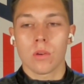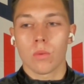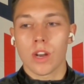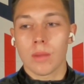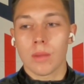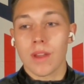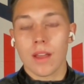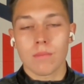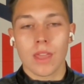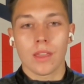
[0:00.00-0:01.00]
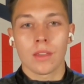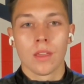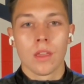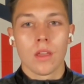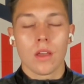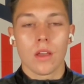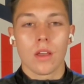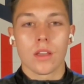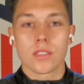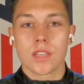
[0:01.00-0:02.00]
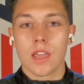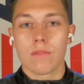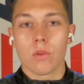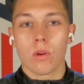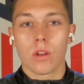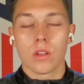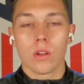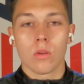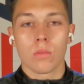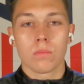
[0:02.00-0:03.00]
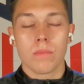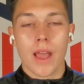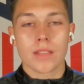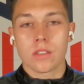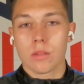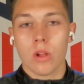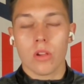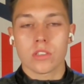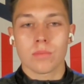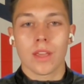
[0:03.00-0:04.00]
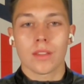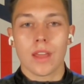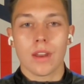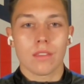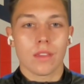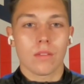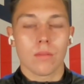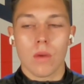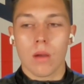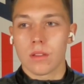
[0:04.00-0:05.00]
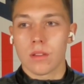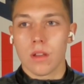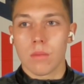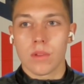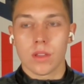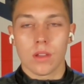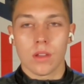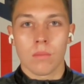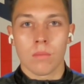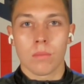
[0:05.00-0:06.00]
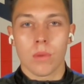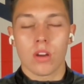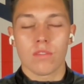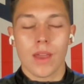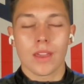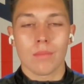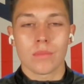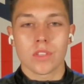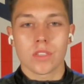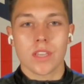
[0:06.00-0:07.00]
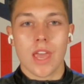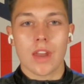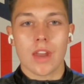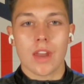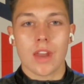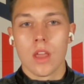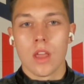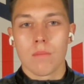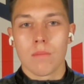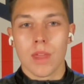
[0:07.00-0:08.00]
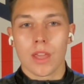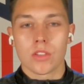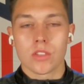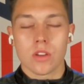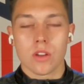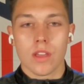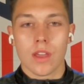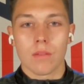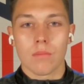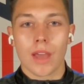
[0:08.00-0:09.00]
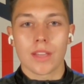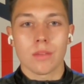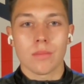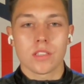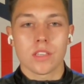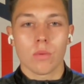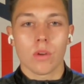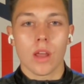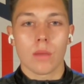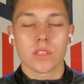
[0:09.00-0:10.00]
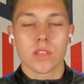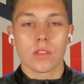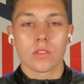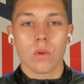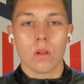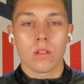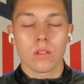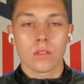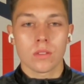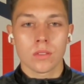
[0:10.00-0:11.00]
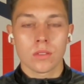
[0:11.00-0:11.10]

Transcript: So when I'm not making uh, a save or you know passing the ball or something like that. I think a big a big um, part of my game is just scanning the field and making sure that my teammates can see what I'm seeing as well.